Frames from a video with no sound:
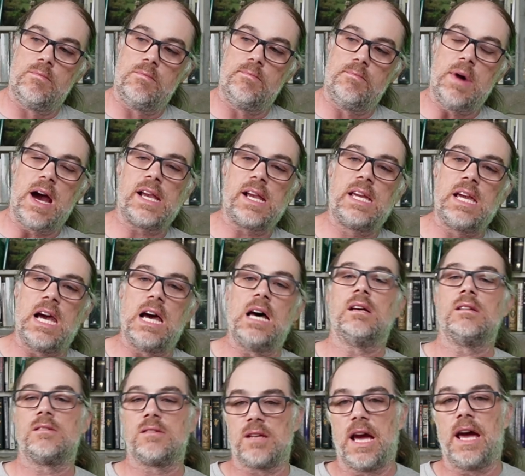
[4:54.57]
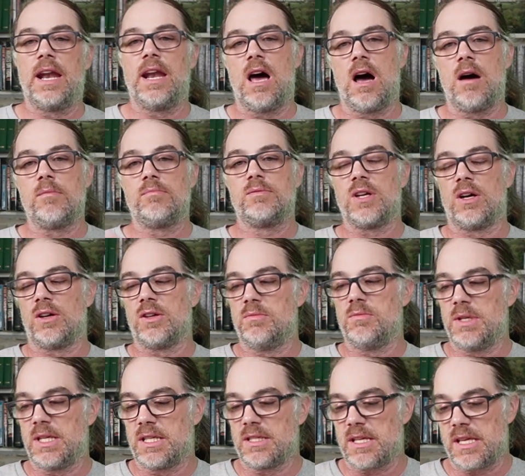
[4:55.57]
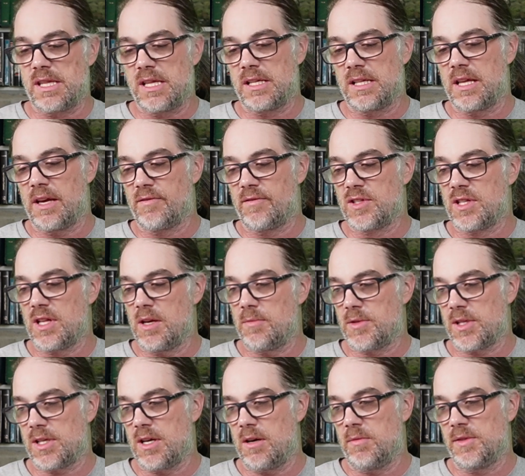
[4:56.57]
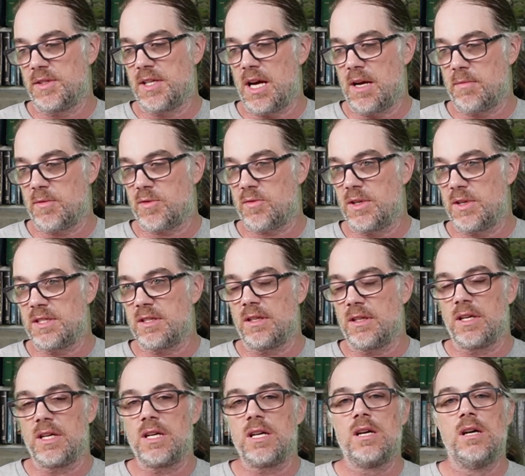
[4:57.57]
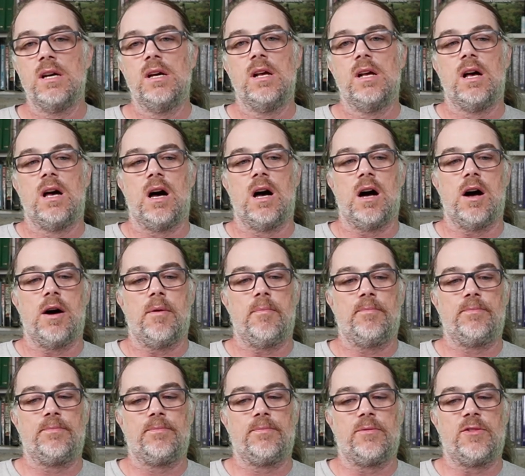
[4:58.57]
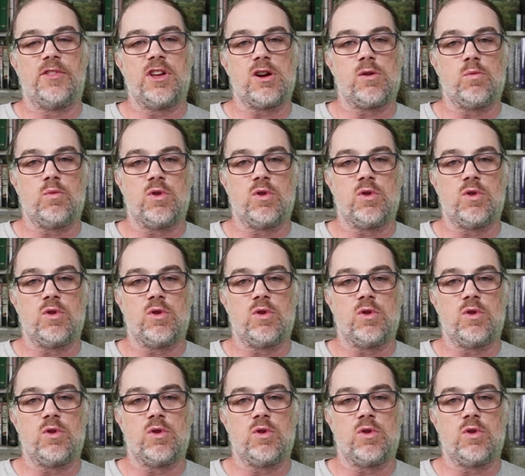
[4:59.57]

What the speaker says: My guess, and I'll tell you because I think they've slipped a couple times recently, There